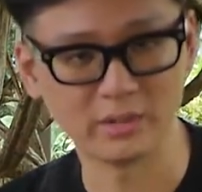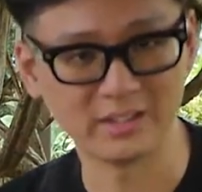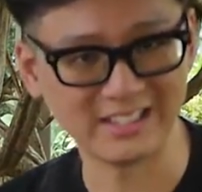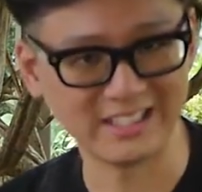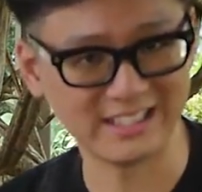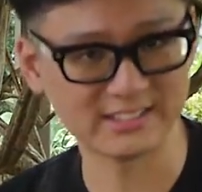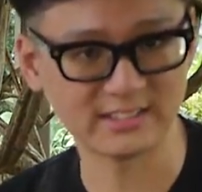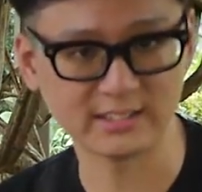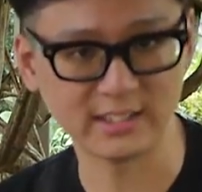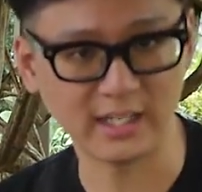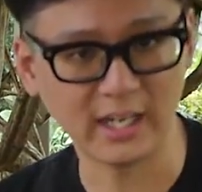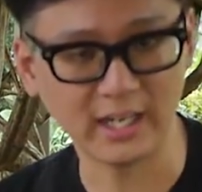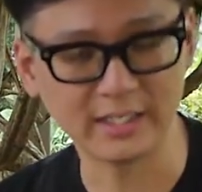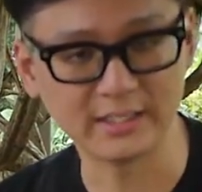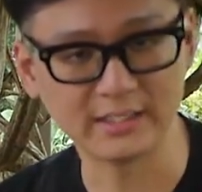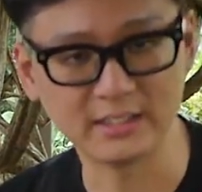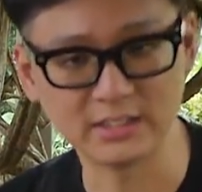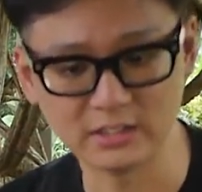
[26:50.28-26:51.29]
less than
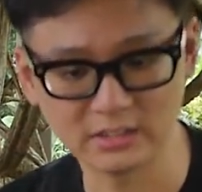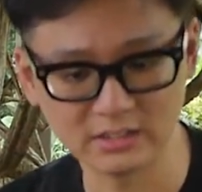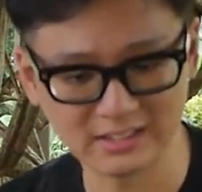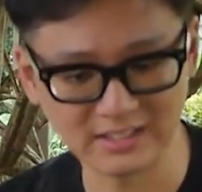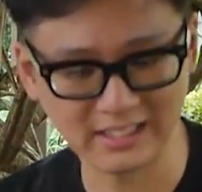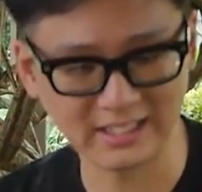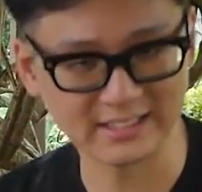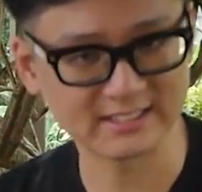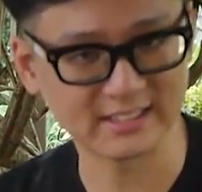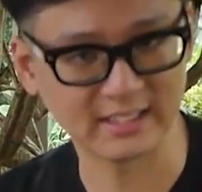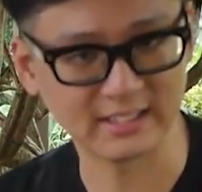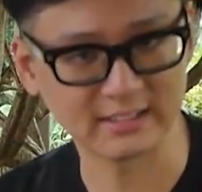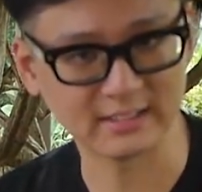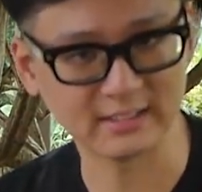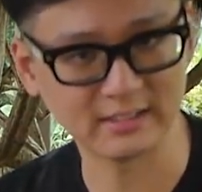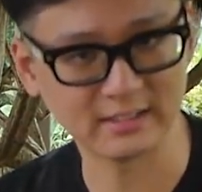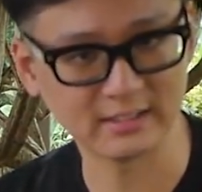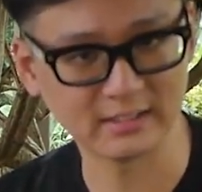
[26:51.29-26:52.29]
ideal, less
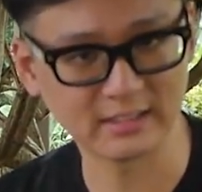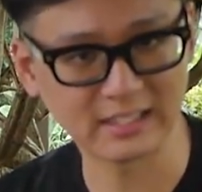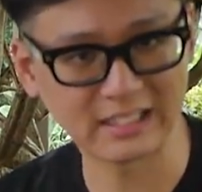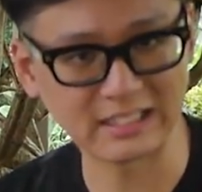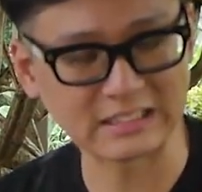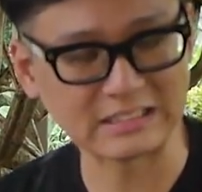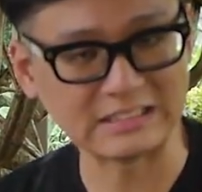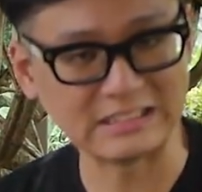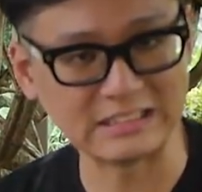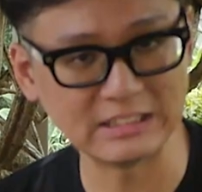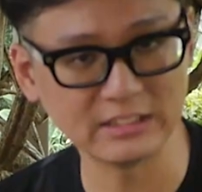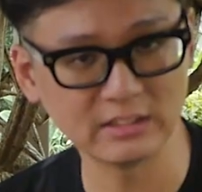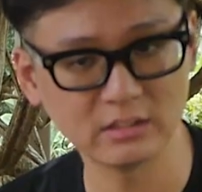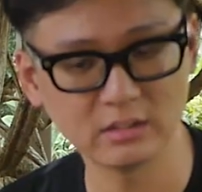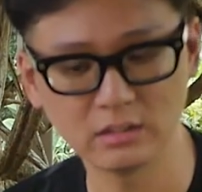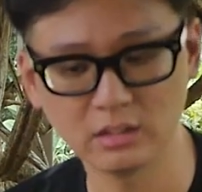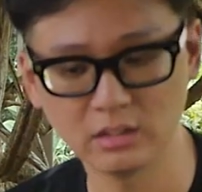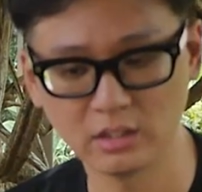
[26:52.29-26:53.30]
than
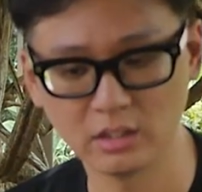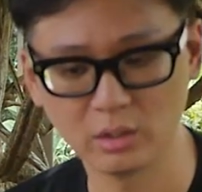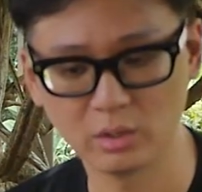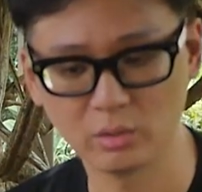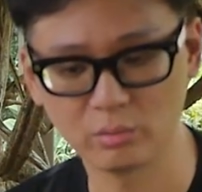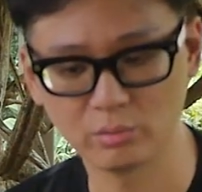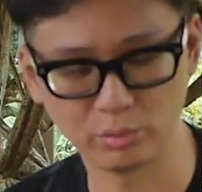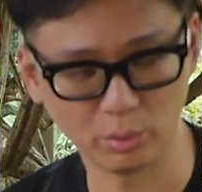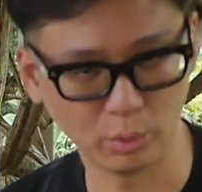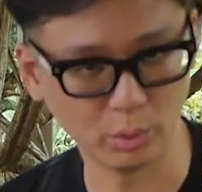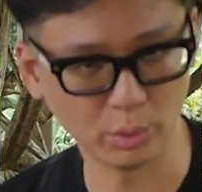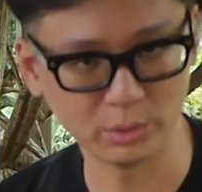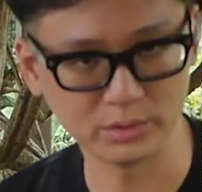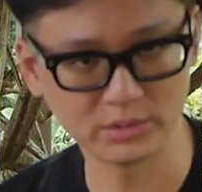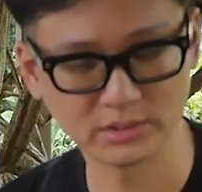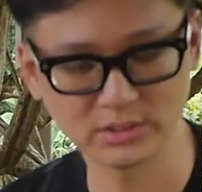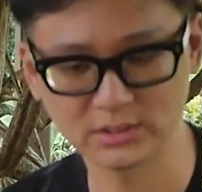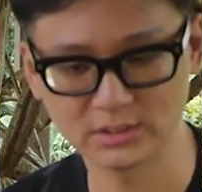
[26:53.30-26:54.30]
clean
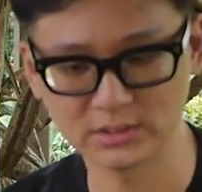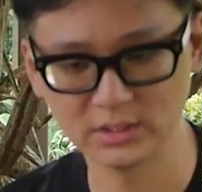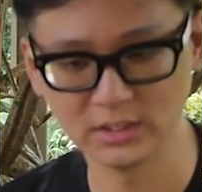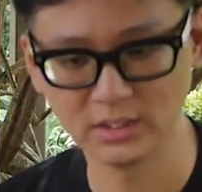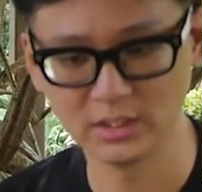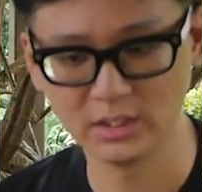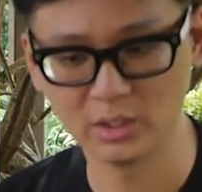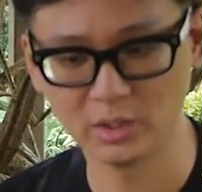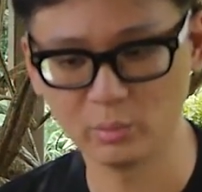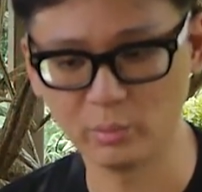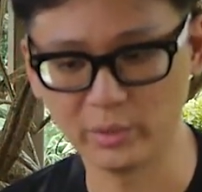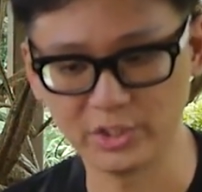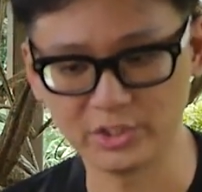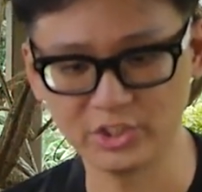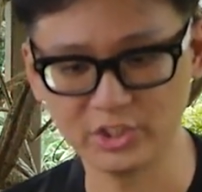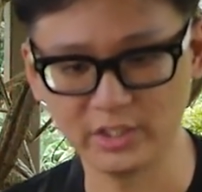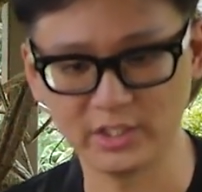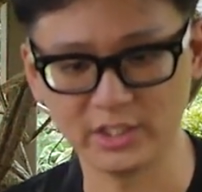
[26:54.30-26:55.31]
roads,
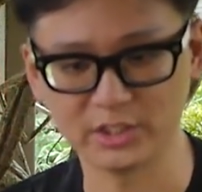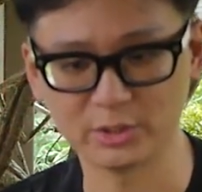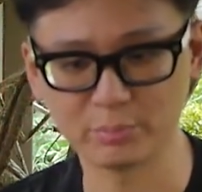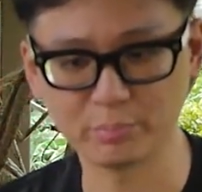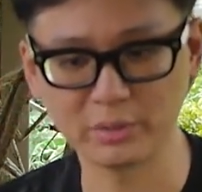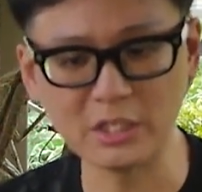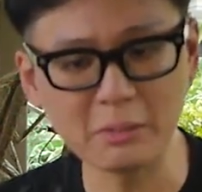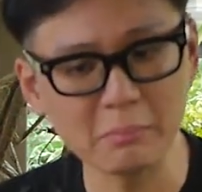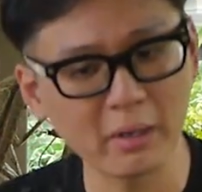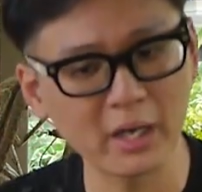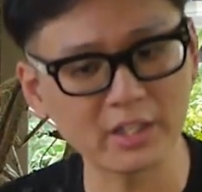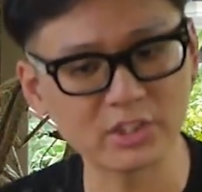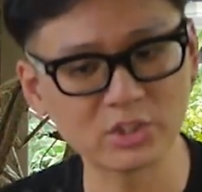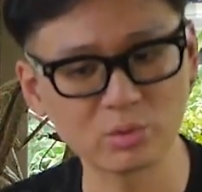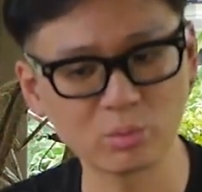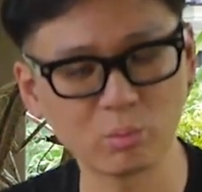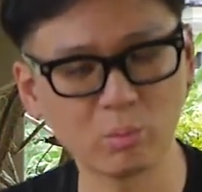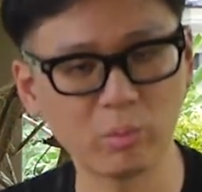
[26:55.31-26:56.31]
which is pretty
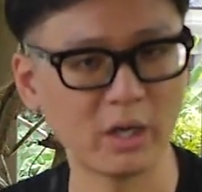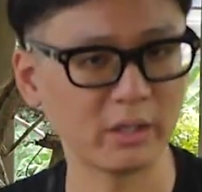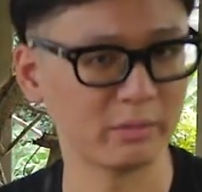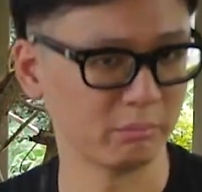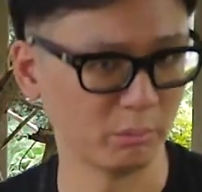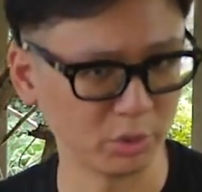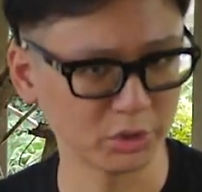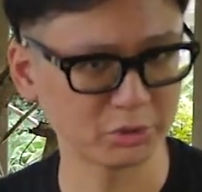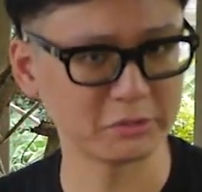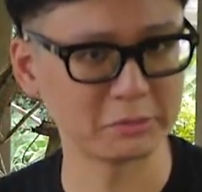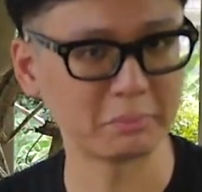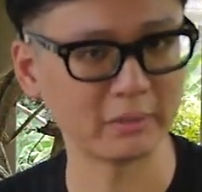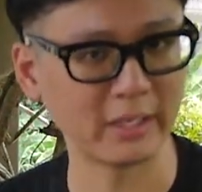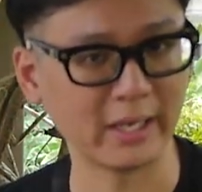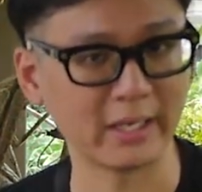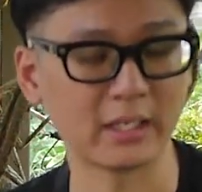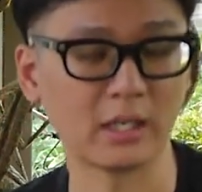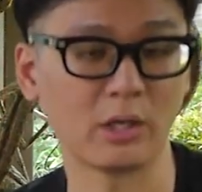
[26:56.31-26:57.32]
much what most people
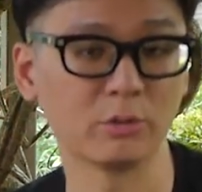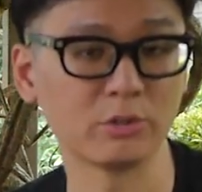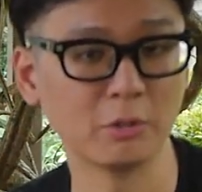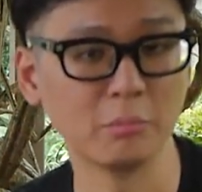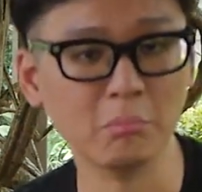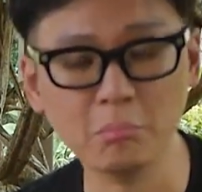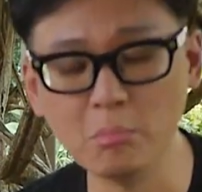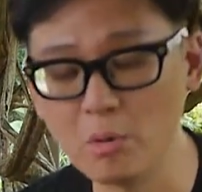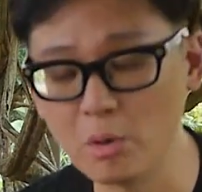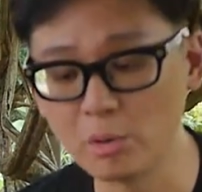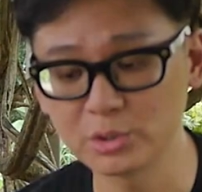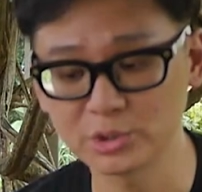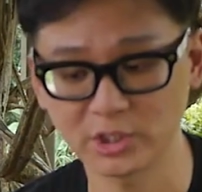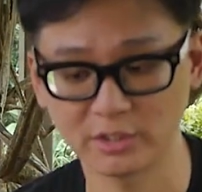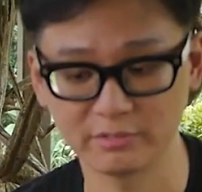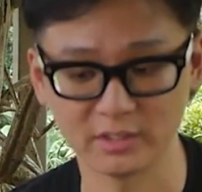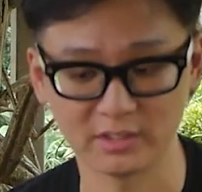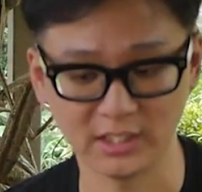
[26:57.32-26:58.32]
encounter most
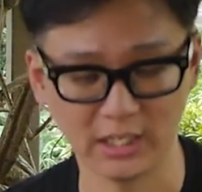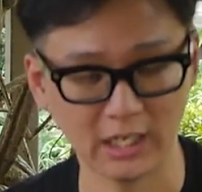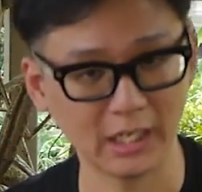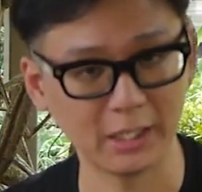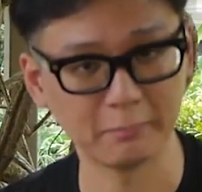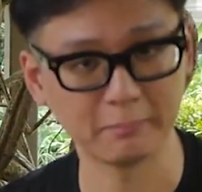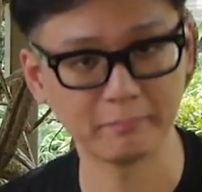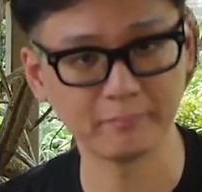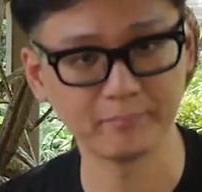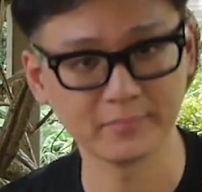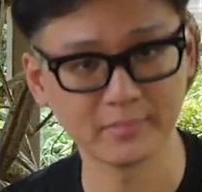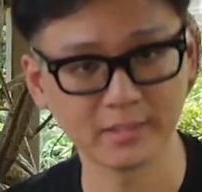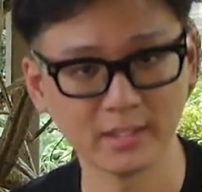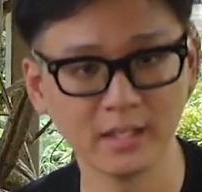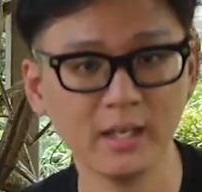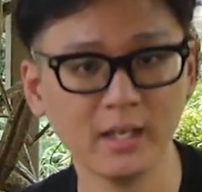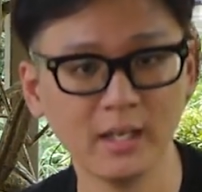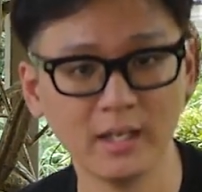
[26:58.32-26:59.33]
of the time,
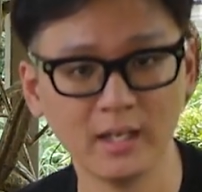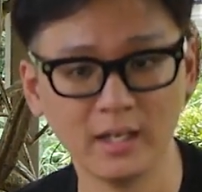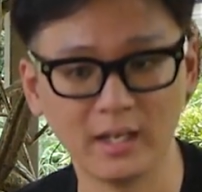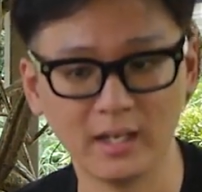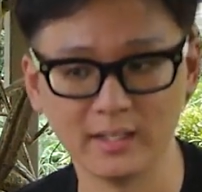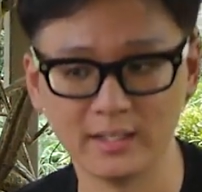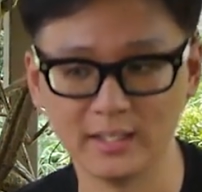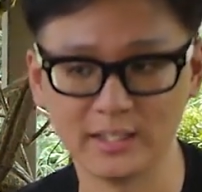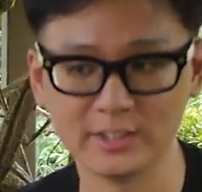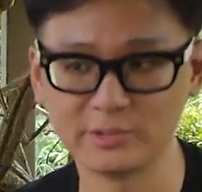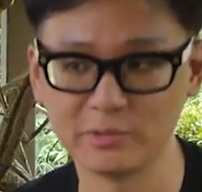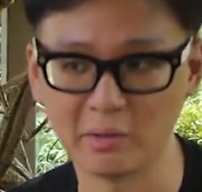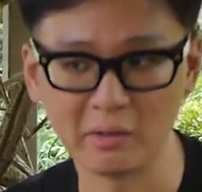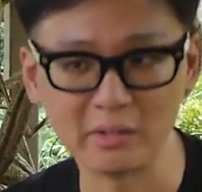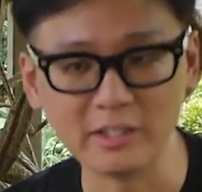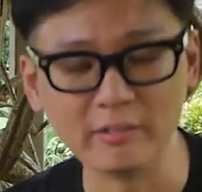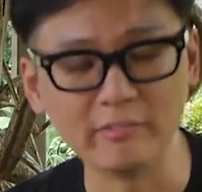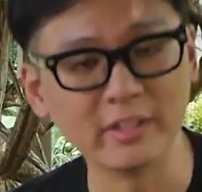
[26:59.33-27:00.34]
unless you
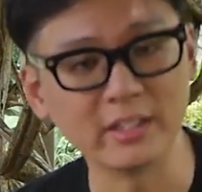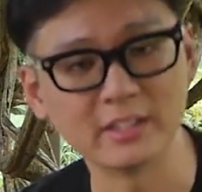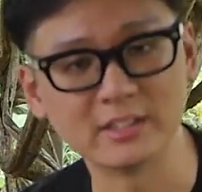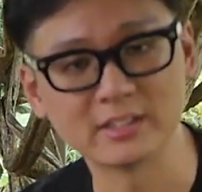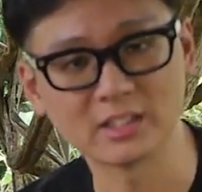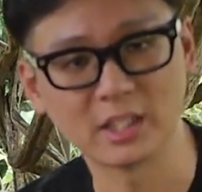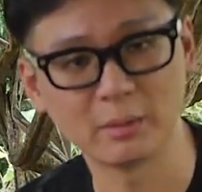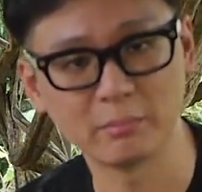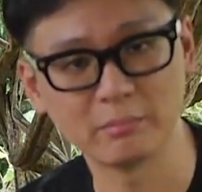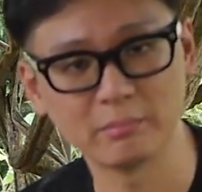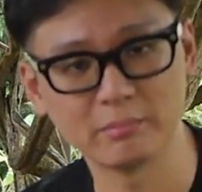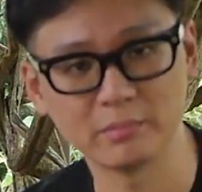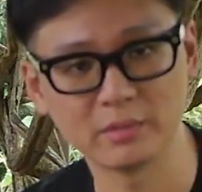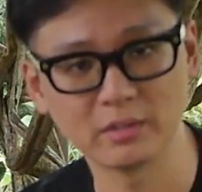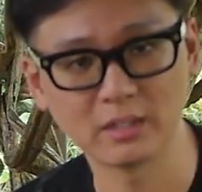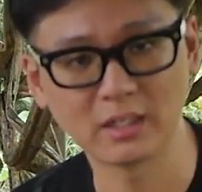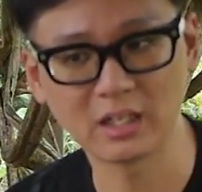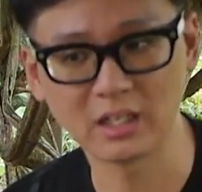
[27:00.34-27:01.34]
are living in some
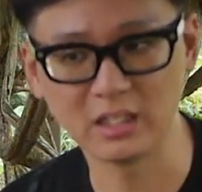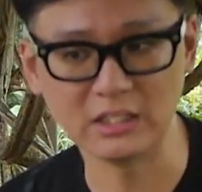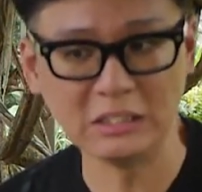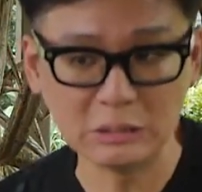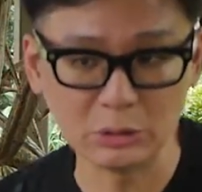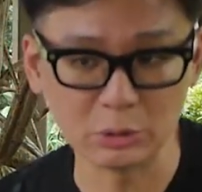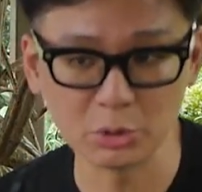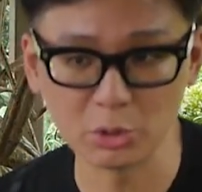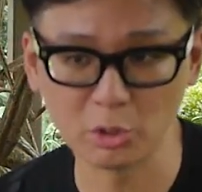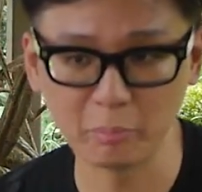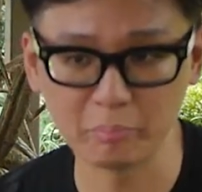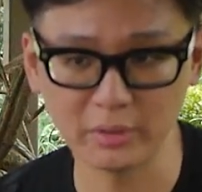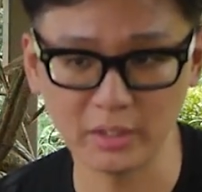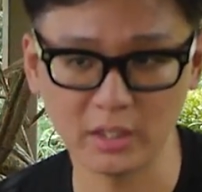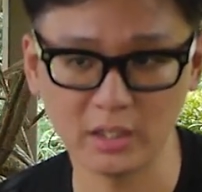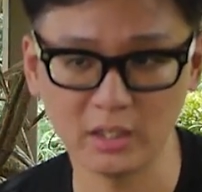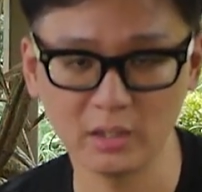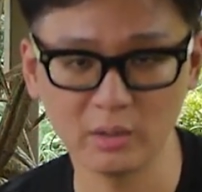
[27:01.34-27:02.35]
clean
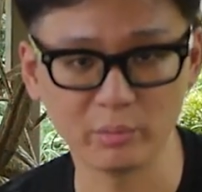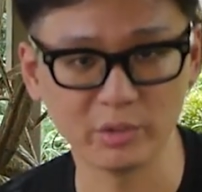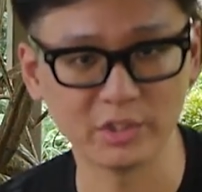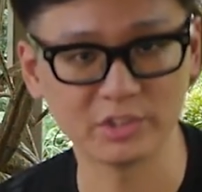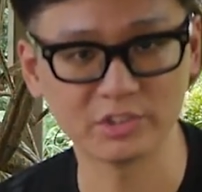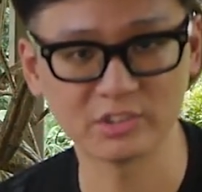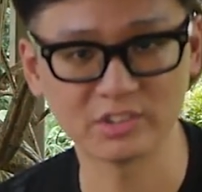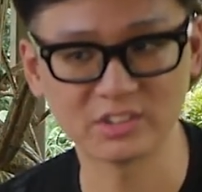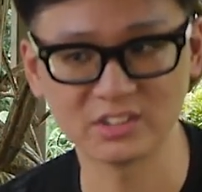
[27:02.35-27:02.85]
utopia, which